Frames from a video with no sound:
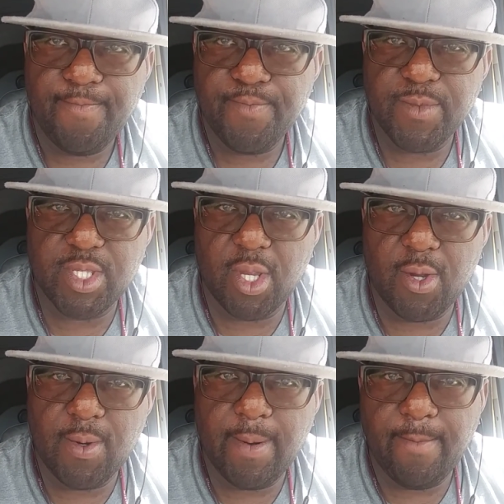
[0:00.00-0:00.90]

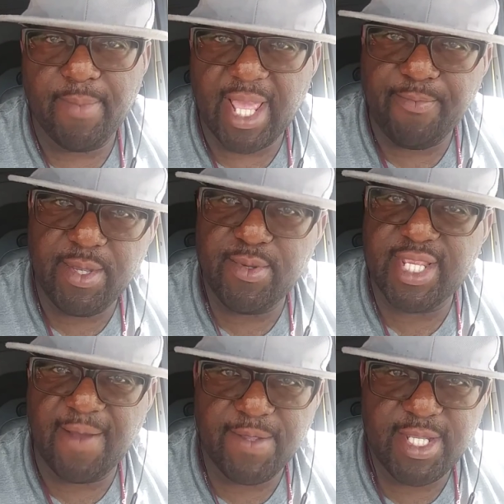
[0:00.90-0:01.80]
So black people
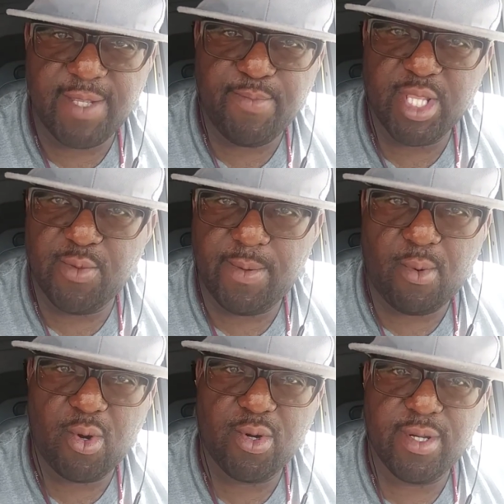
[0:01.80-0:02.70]
definitely need to be a little bit
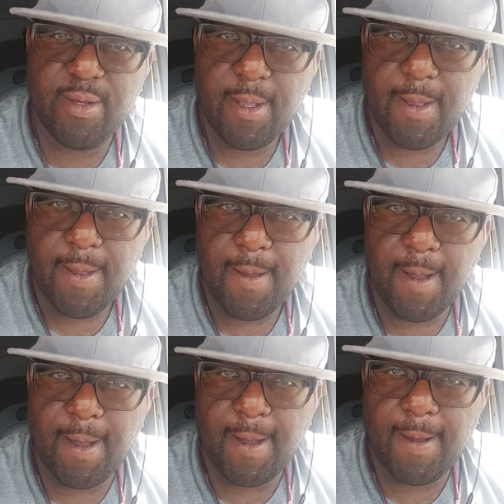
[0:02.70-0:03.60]

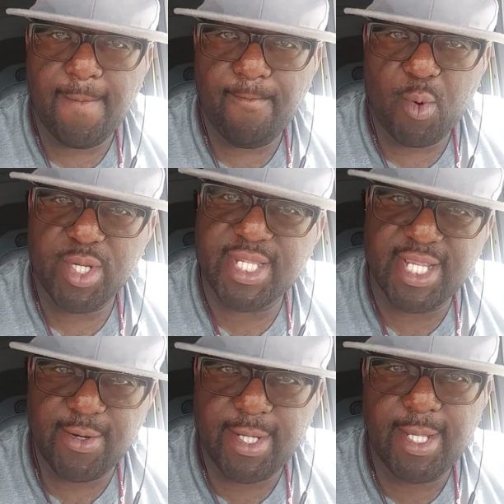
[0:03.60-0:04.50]
more
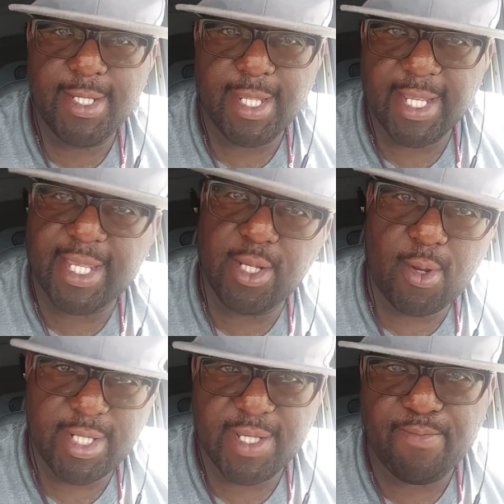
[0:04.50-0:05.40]
serious and get
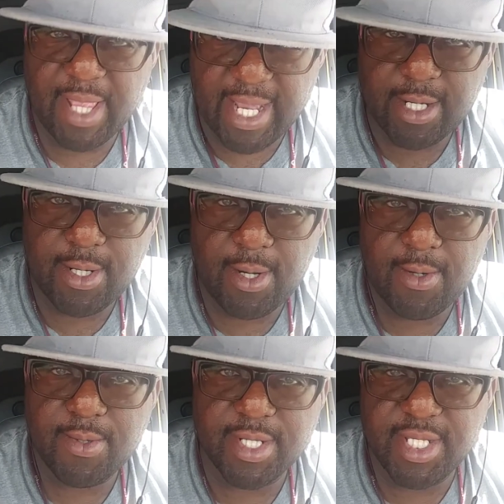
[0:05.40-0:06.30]
on this black
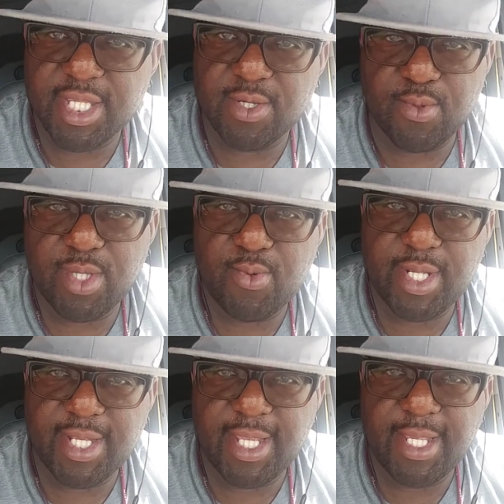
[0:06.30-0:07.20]
code. This is really what
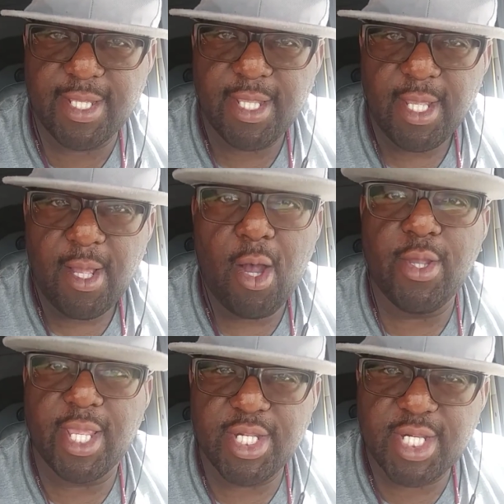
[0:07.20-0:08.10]
it is. Oh
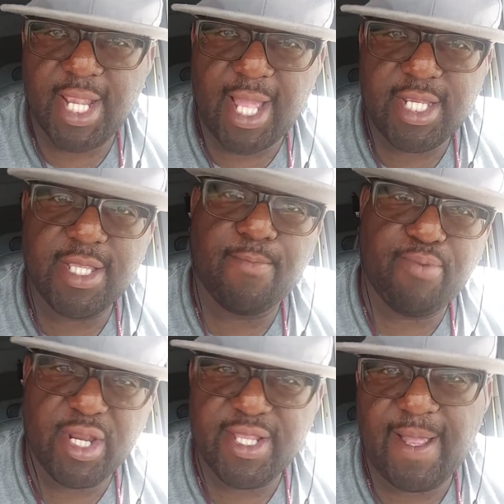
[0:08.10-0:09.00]
yeah, shout out to the
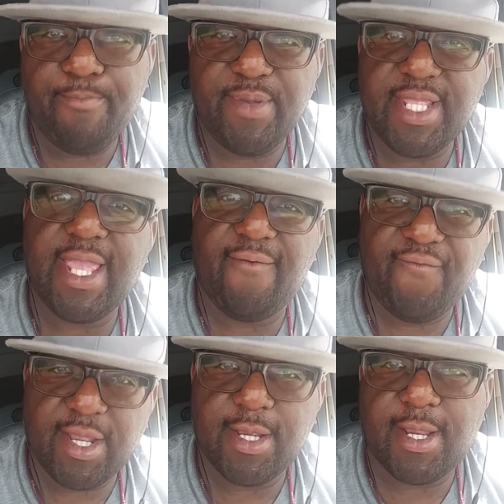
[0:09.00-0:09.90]
brother that beat that
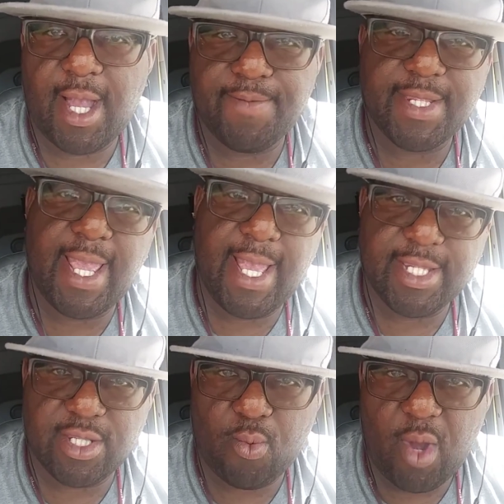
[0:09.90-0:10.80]
fucking cop's ass
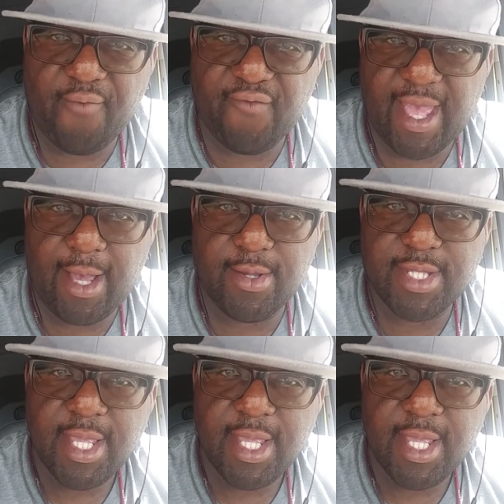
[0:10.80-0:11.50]
in the Waffle House,